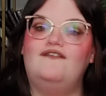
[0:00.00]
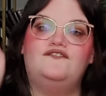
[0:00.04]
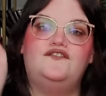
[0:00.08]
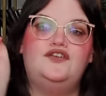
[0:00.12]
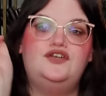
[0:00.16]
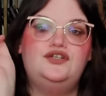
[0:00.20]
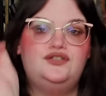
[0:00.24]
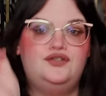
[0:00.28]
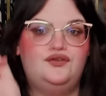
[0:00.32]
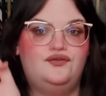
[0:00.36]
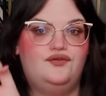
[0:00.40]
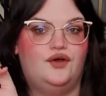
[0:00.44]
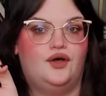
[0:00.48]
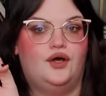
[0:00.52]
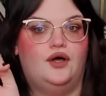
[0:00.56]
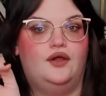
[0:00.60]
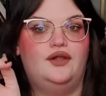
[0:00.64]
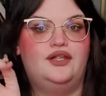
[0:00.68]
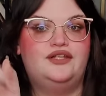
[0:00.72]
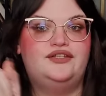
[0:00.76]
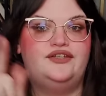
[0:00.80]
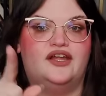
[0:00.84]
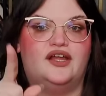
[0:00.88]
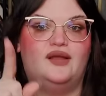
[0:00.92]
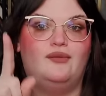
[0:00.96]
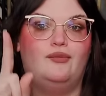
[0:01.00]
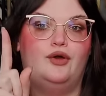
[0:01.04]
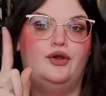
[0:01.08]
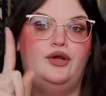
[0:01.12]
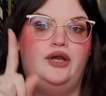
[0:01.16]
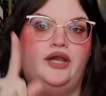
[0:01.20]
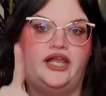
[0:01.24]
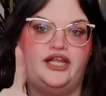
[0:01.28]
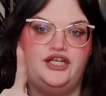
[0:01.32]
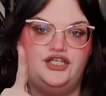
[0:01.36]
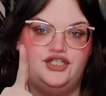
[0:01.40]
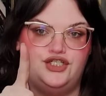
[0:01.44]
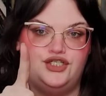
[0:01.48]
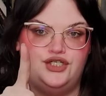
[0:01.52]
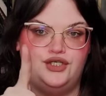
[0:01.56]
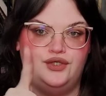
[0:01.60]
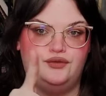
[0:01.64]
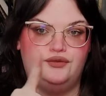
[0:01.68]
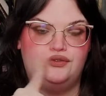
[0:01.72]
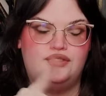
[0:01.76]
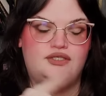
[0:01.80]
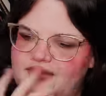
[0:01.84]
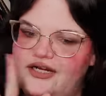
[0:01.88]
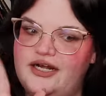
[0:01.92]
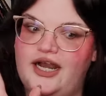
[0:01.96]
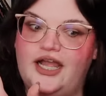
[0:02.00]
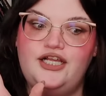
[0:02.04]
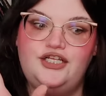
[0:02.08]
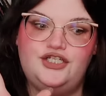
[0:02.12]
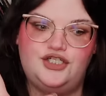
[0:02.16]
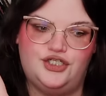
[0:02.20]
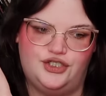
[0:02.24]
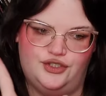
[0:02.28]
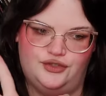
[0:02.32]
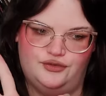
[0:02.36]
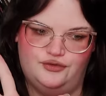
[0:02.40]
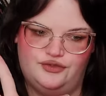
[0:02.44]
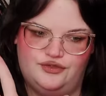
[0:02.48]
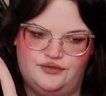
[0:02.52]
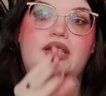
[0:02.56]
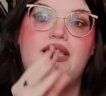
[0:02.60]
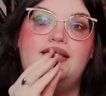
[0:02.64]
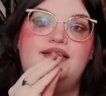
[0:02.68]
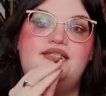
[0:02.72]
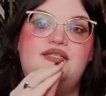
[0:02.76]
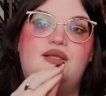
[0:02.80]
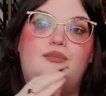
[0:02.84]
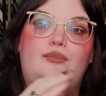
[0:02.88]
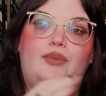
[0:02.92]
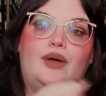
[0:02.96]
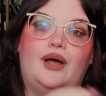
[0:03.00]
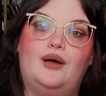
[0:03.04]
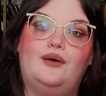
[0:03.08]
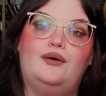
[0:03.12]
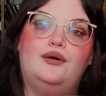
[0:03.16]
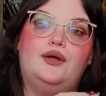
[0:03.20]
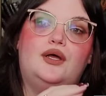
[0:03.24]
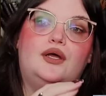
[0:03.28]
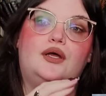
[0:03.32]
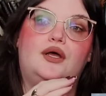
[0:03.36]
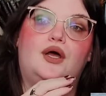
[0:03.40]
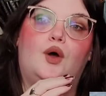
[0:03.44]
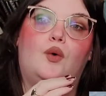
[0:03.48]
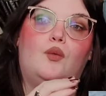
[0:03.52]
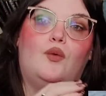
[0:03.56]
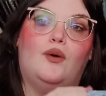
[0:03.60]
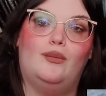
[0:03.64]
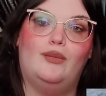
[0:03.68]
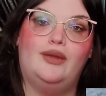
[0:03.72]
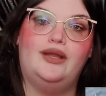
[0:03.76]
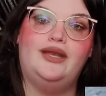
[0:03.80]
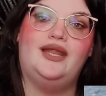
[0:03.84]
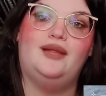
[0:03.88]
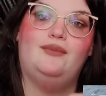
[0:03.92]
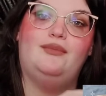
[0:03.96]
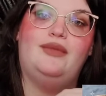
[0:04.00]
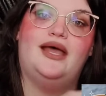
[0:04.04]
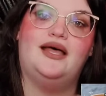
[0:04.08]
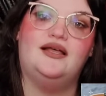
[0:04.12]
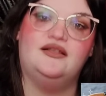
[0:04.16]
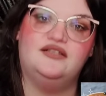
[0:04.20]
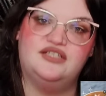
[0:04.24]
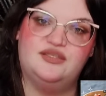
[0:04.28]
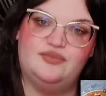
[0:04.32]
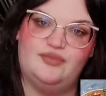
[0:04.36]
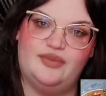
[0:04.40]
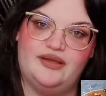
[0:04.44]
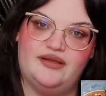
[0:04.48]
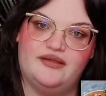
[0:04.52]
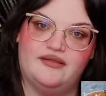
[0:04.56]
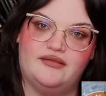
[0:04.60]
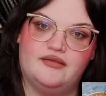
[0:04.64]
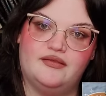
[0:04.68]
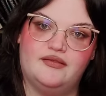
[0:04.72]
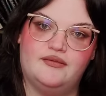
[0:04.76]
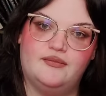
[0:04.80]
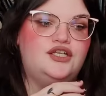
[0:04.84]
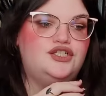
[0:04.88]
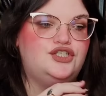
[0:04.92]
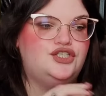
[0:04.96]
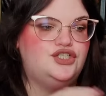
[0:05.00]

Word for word: First of all, let's talk about Night Shoot. Night Shoot is about a woman named Elspeth.